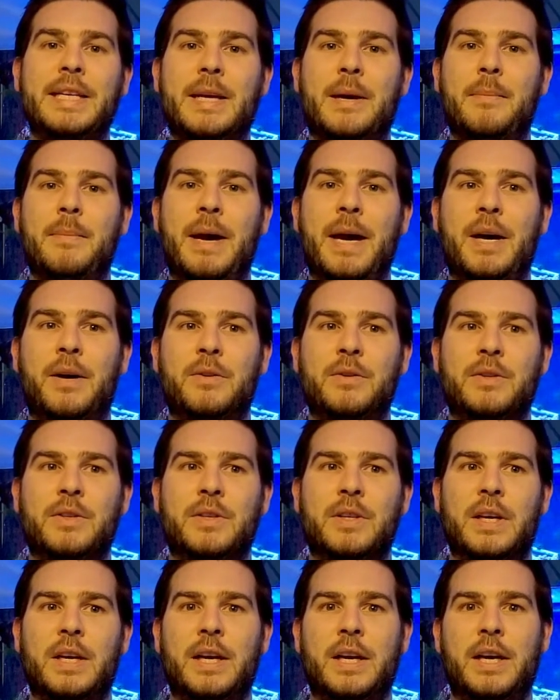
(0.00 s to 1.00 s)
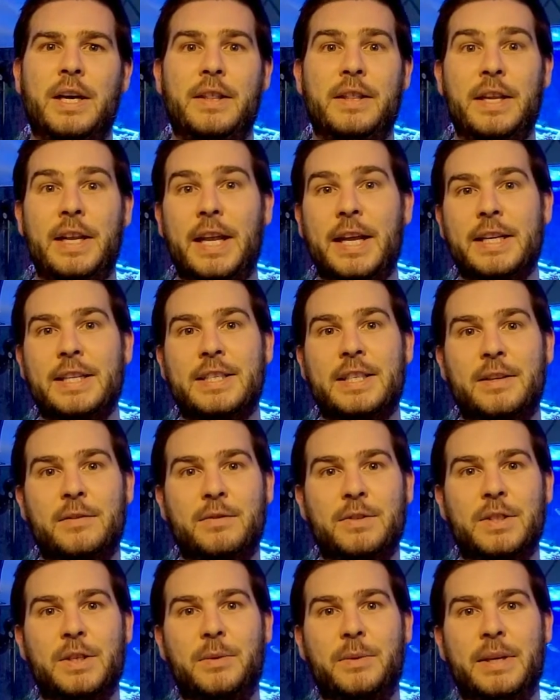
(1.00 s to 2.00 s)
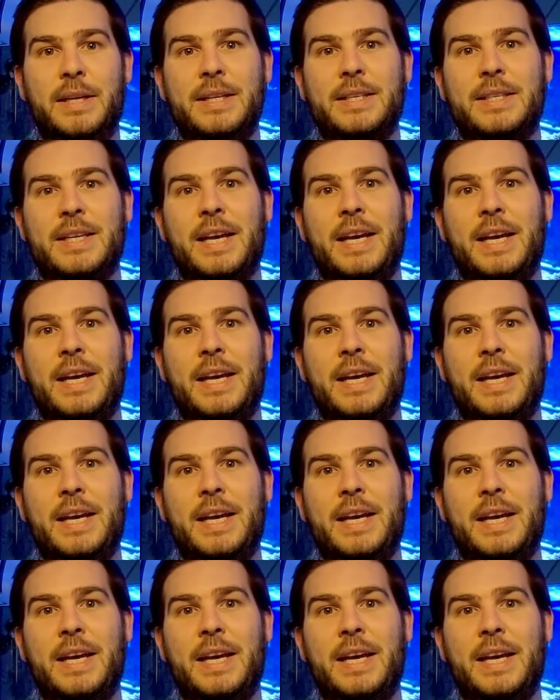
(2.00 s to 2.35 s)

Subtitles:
about the negatives to it,